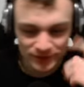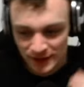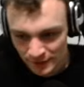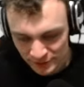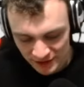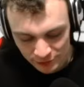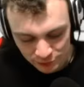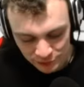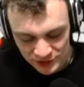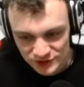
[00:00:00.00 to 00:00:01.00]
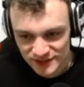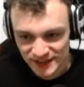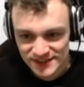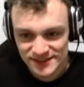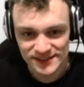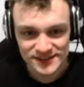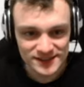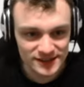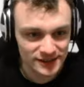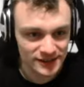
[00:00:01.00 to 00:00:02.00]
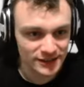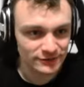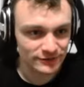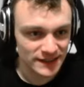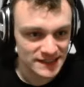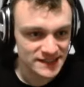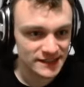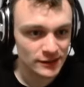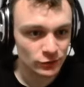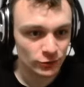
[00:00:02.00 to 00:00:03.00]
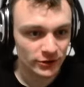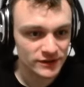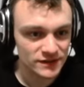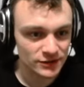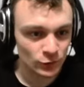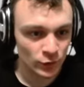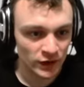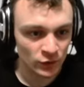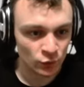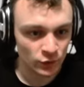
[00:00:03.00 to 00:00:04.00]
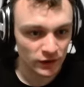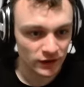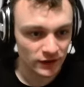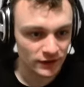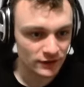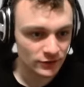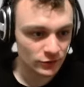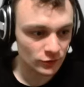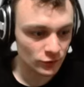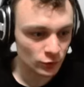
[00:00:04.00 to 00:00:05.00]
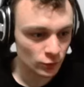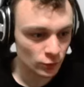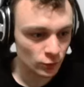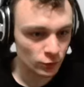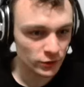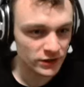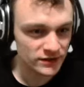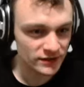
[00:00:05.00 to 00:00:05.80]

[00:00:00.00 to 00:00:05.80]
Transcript: But I want to test it if it still works when we generate